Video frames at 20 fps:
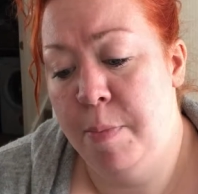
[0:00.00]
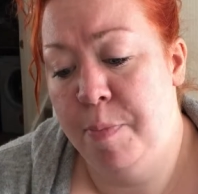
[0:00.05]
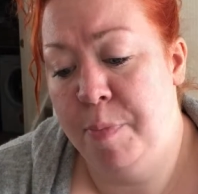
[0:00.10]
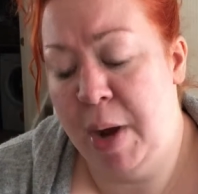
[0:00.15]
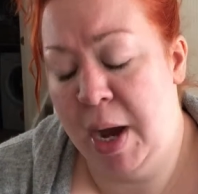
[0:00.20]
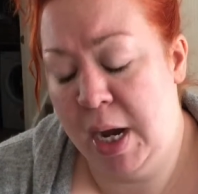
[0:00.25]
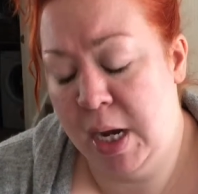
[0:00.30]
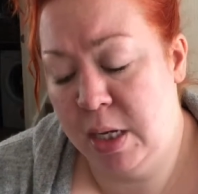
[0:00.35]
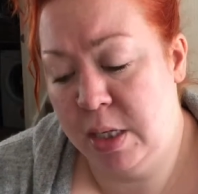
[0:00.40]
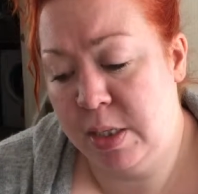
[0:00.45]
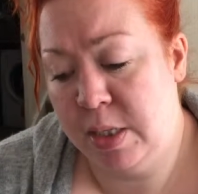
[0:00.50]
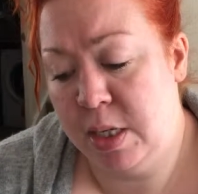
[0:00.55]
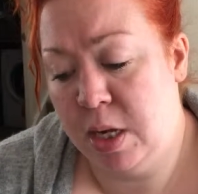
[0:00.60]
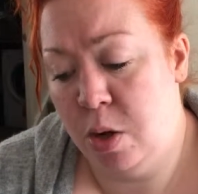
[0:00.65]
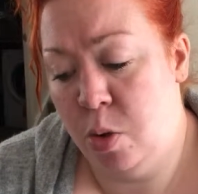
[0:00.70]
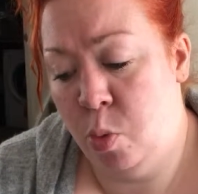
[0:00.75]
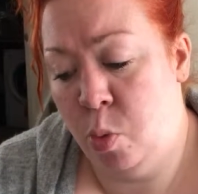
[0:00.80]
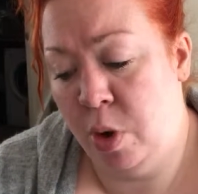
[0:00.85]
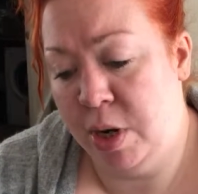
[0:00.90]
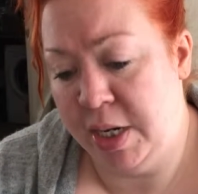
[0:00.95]
But
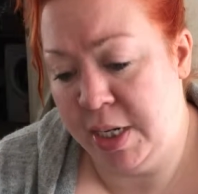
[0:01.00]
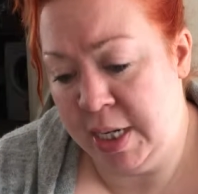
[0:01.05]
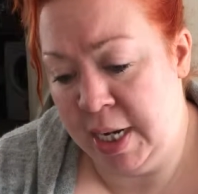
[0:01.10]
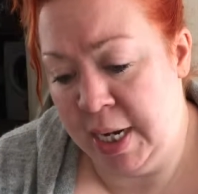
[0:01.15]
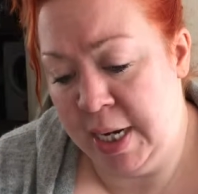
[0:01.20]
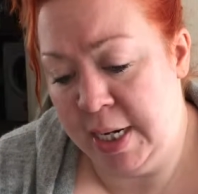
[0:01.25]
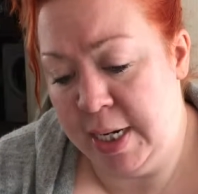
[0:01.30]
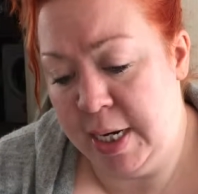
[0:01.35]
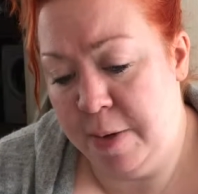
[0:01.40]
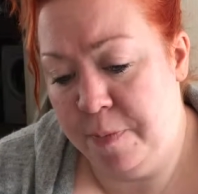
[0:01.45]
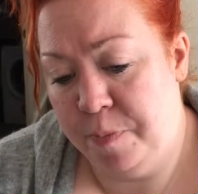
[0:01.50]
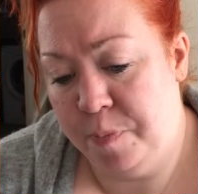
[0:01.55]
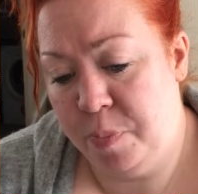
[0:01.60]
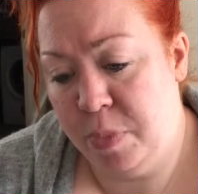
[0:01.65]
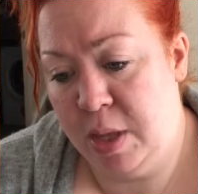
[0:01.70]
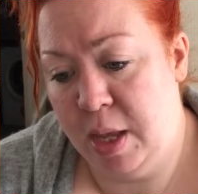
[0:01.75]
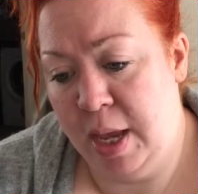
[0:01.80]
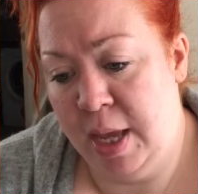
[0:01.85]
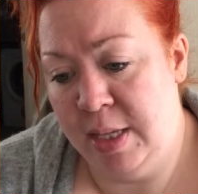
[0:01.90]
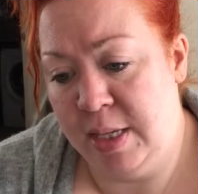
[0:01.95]
what it did
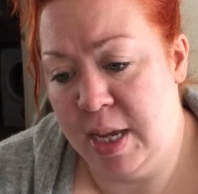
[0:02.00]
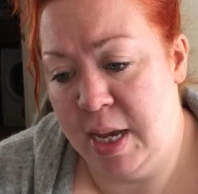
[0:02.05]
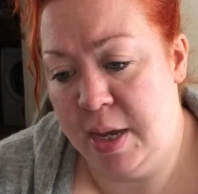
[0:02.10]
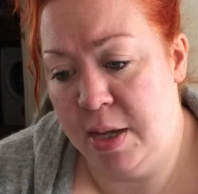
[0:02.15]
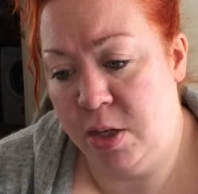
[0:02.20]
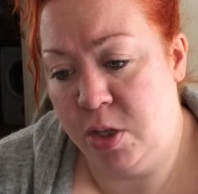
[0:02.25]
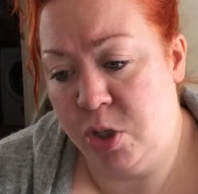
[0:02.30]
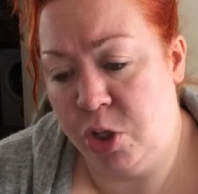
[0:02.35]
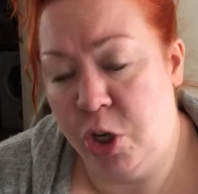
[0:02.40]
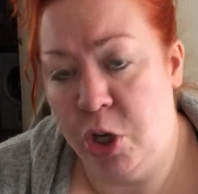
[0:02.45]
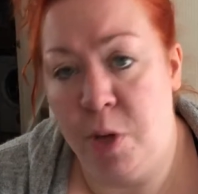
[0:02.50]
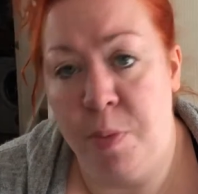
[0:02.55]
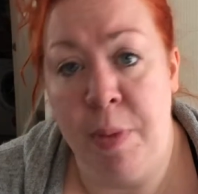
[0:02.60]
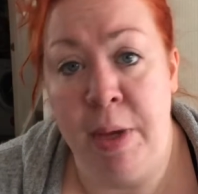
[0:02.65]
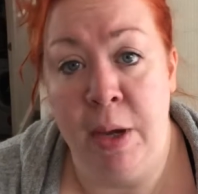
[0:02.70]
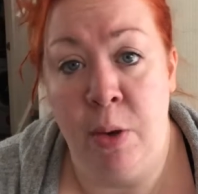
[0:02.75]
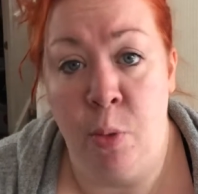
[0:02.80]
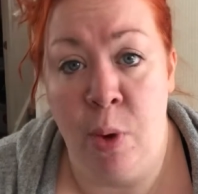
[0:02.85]
is it took me